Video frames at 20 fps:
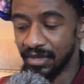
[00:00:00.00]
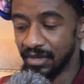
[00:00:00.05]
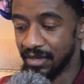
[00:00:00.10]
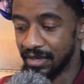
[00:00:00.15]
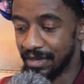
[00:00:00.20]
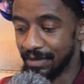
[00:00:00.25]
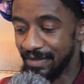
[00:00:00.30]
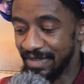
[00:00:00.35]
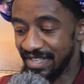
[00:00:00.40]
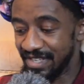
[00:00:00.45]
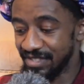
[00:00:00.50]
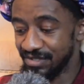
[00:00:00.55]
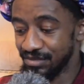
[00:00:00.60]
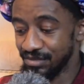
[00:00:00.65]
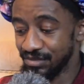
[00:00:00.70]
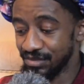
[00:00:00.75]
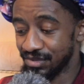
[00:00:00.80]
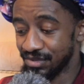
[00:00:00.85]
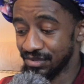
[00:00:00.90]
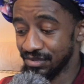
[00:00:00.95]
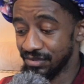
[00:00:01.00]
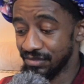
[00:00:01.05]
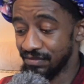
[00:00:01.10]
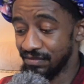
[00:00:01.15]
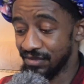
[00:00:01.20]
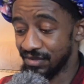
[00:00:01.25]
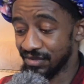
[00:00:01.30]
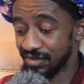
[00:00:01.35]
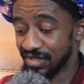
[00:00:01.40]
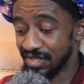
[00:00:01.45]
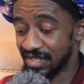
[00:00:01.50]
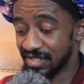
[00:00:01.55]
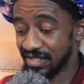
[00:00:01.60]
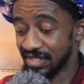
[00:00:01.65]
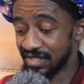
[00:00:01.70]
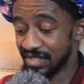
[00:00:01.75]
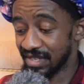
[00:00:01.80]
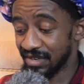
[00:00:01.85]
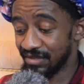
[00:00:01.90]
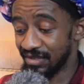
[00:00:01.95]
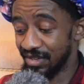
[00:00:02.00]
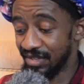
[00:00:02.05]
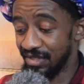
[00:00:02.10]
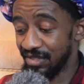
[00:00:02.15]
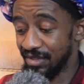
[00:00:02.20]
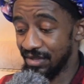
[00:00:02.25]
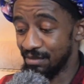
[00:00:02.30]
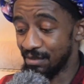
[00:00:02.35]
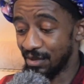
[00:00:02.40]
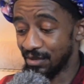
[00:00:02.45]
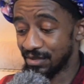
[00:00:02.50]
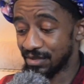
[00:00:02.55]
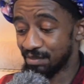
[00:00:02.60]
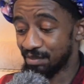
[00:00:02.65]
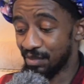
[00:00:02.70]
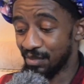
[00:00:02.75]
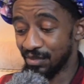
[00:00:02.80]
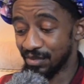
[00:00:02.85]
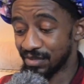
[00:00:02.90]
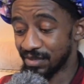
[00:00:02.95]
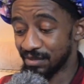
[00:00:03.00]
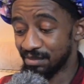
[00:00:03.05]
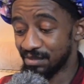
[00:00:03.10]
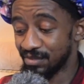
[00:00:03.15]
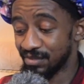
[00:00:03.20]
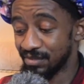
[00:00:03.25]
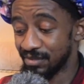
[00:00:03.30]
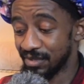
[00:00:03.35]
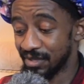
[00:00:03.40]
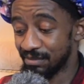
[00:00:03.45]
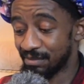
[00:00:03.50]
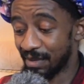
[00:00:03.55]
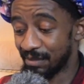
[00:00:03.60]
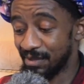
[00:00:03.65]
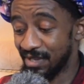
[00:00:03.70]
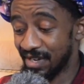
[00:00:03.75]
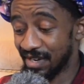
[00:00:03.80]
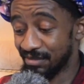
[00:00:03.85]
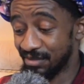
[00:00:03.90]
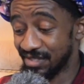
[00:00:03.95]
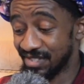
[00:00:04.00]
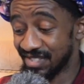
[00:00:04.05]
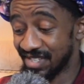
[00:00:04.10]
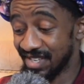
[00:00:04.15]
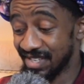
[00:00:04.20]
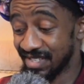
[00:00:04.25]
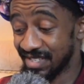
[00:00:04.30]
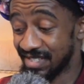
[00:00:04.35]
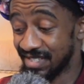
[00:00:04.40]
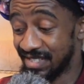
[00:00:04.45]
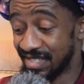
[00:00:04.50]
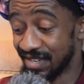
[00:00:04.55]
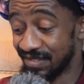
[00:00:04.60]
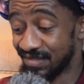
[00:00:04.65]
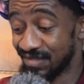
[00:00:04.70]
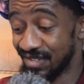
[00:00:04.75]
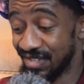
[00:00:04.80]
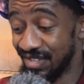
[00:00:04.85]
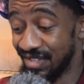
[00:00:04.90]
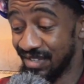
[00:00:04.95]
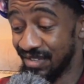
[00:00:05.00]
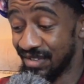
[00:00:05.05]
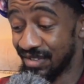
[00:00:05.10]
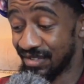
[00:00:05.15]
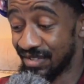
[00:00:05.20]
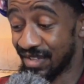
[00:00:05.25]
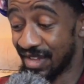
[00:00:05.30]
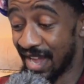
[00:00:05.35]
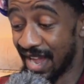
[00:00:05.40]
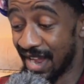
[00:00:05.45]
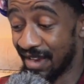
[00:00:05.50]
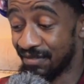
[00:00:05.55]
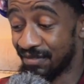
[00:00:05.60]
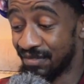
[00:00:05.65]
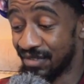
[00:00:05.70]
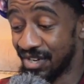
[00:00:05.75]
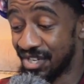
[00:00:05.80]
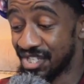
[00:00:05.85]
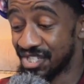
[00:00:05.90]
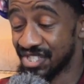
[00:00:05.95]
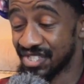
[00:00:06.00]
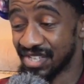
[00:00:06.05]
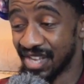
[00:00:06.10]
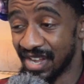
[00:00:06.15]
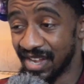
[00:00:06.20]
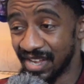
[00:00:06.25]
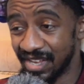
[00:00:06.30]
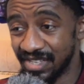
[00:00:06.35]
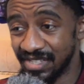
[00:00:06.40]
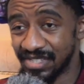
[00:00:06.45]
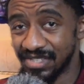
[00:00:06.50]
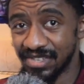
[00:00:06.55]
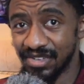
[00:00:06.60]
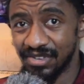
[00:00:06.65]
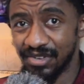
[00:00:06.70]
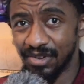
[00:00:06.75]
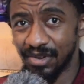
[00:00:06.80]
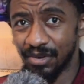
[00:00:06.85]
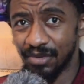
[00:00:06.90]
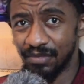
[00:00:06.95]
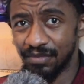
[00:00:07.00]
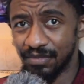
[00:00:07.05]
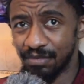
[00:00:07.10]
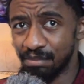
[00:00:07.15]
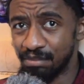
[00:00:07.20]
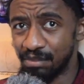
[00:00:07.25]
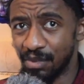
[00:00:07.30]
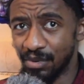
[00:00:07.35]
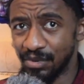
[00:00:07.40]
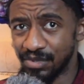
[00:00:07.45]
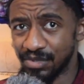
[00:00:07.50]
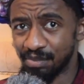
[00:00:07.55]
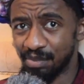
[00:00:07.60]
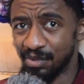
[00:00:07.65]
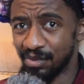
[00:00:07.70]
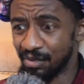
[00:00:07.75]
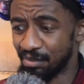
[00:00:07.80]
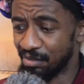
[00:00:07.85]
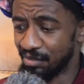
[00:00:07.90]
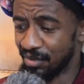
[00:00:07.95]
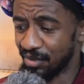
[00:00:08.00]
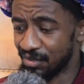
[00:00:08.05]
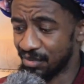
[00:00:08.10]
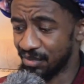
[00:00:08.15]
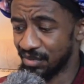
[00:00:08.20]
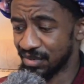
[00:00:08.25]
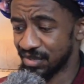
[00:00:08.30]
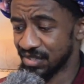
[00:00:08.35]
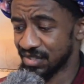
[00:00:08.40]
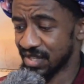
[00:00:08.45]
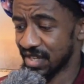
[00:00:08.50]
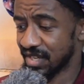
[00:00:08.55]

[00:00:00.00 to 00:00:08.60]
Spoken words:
It is also not necessarily the most portable. I mean, I would say it's definitely the average size of most portable recorders.